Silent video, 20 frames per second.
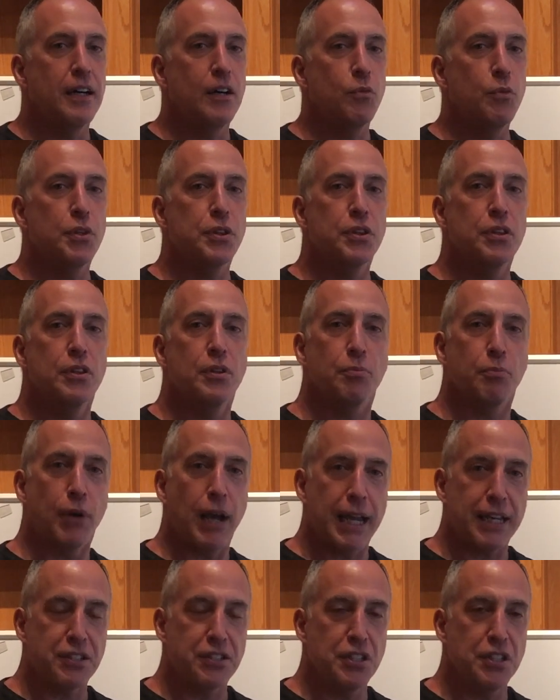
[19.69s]
with
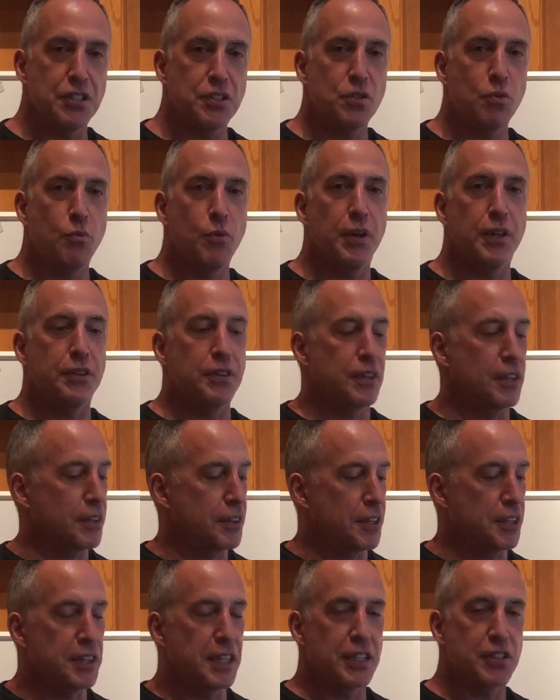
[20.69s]
practices, with
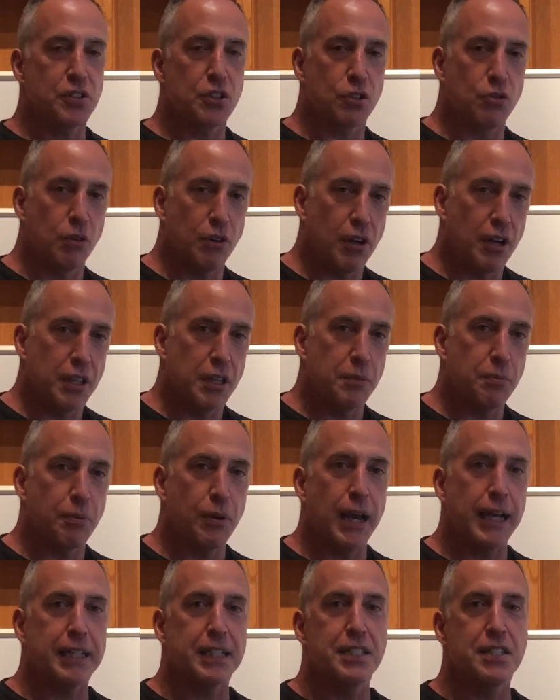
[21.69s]
the things that are going on in the
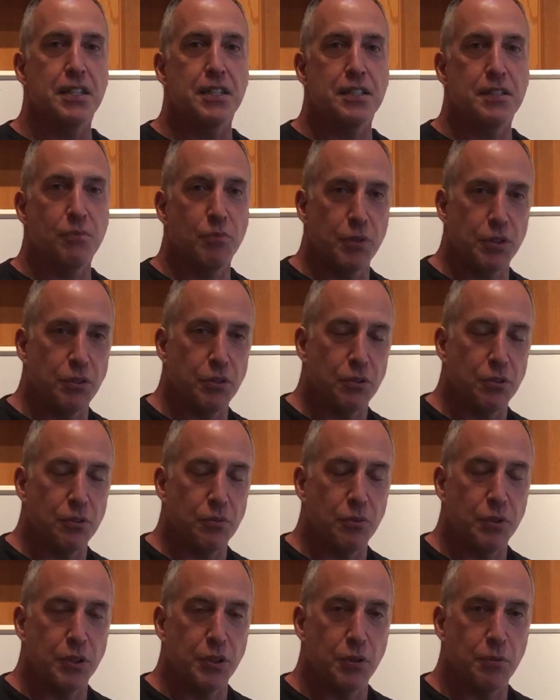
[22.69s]
practices, with
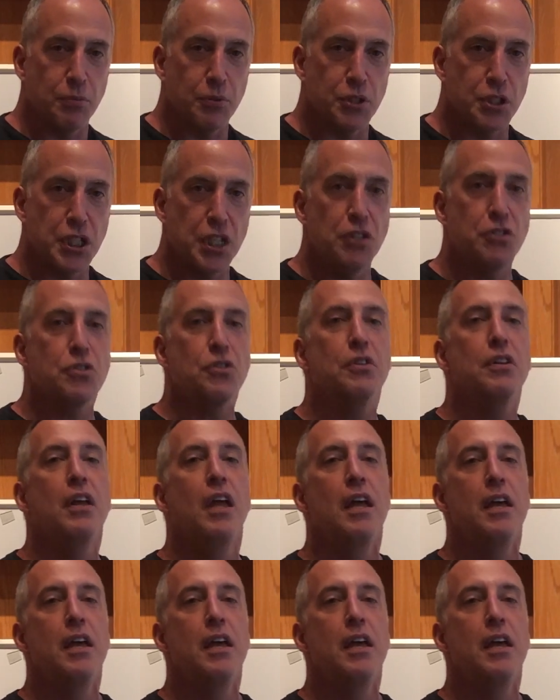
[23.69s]
your procedure.